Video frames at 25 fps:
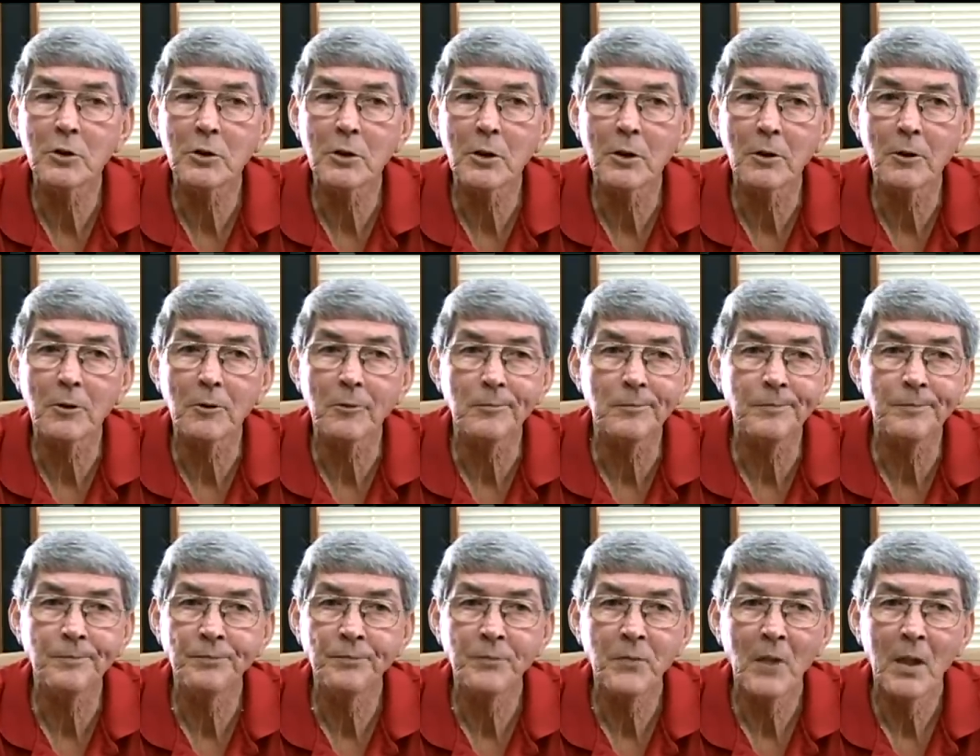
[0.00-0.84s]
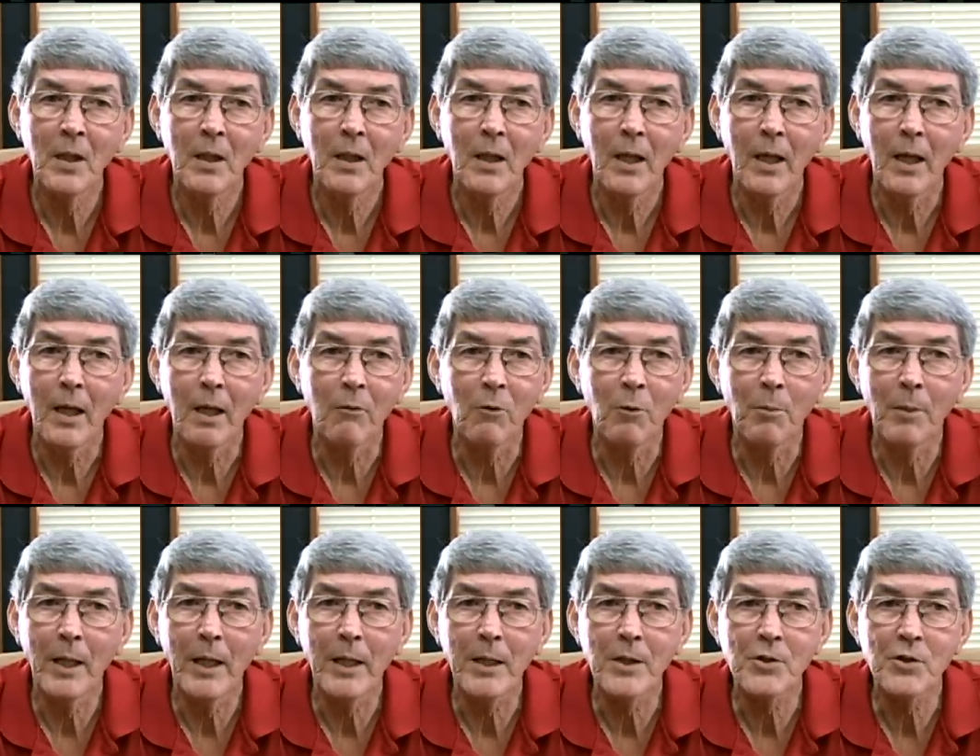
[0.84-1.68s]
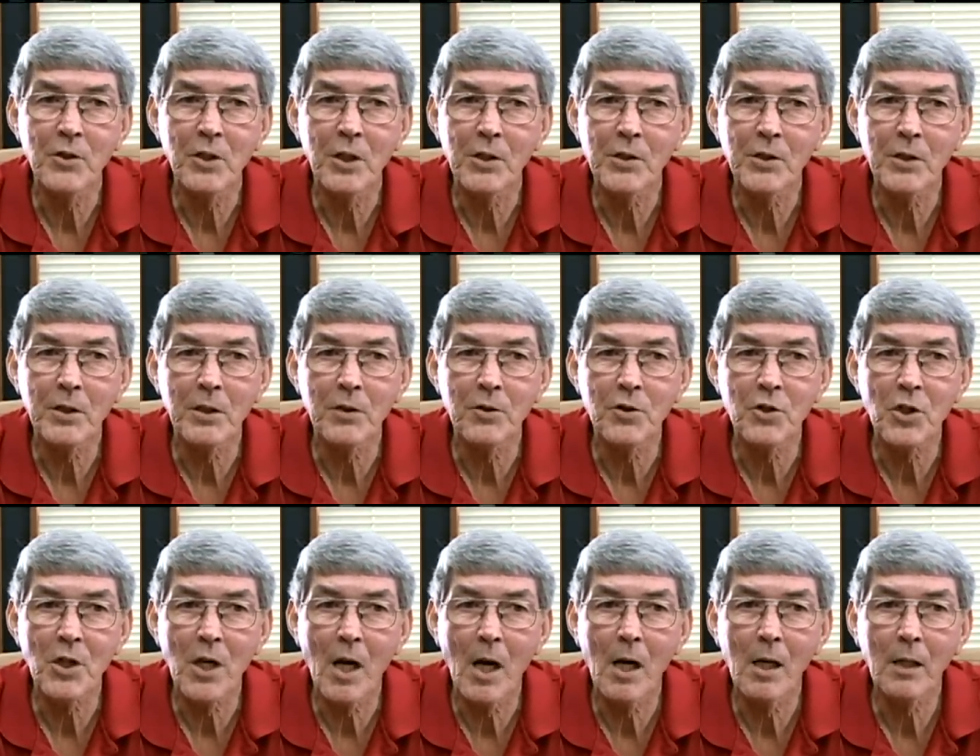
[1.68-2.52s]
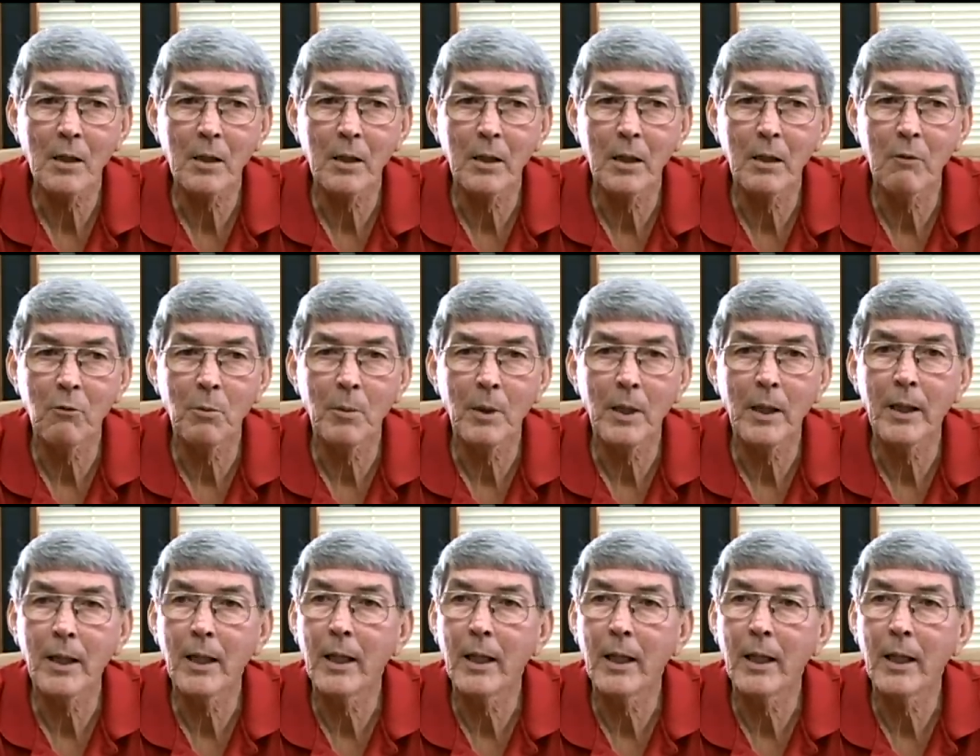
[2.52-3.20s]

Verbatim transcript: So everybody's just in shock and everybody